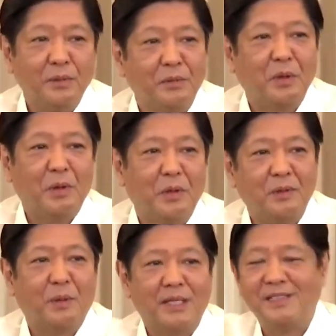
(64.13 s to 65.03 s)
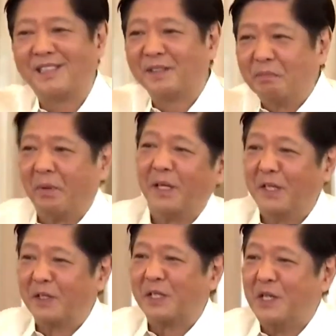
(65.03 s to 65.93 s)
I don't know why it's
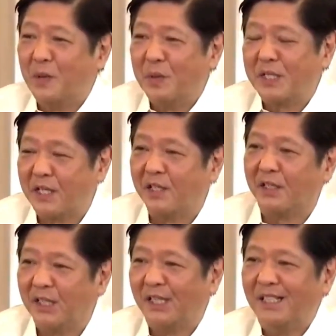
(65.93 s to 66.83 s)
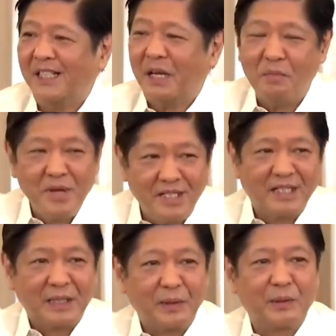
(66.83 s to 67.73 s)
made this news here
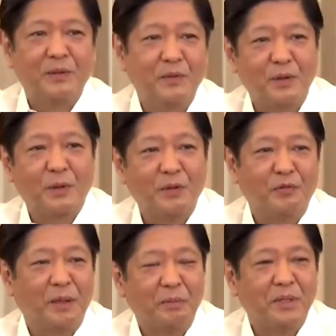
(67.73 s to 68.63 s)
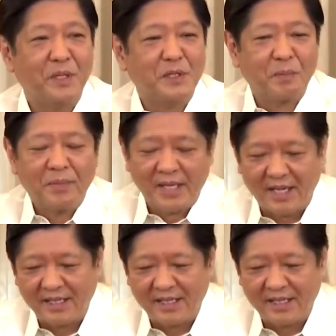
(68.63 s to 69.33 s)
immediately to the Philippines.